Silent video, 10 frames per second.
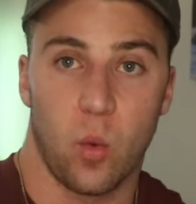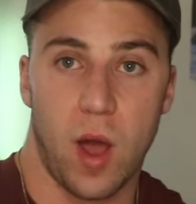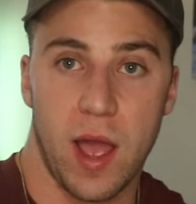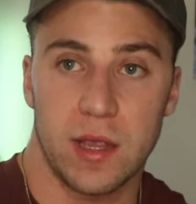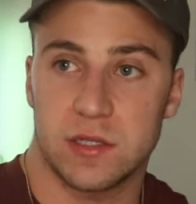
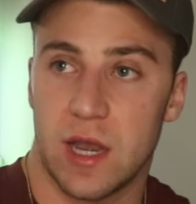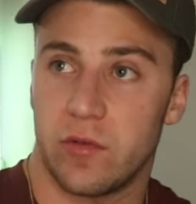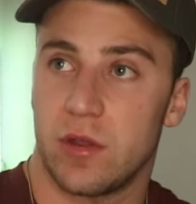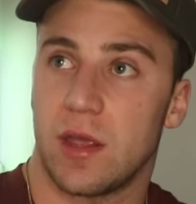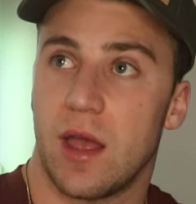Why is
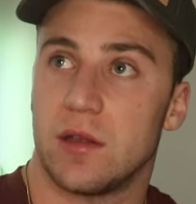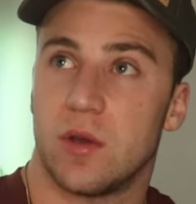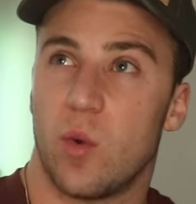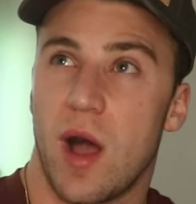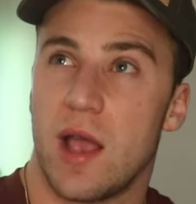everything
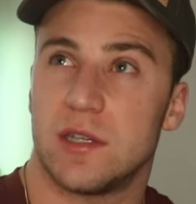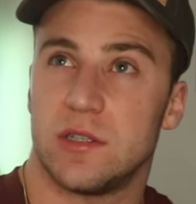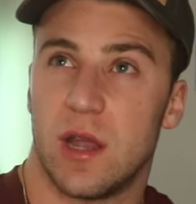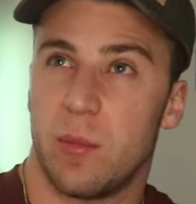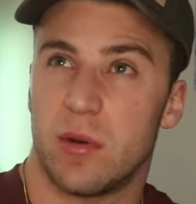else, why
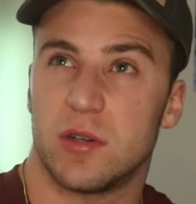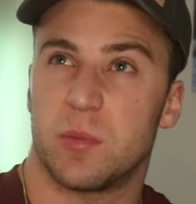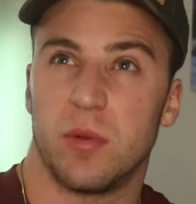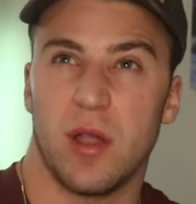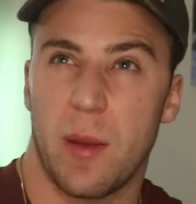is
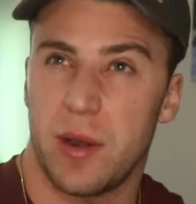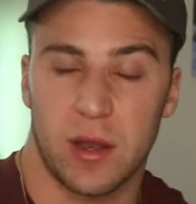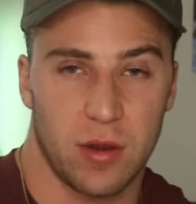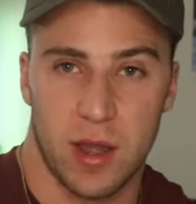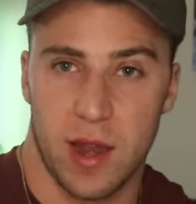numbers
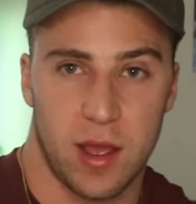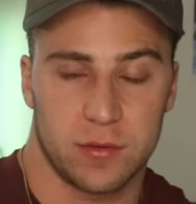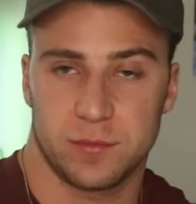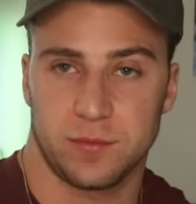plummeting right now?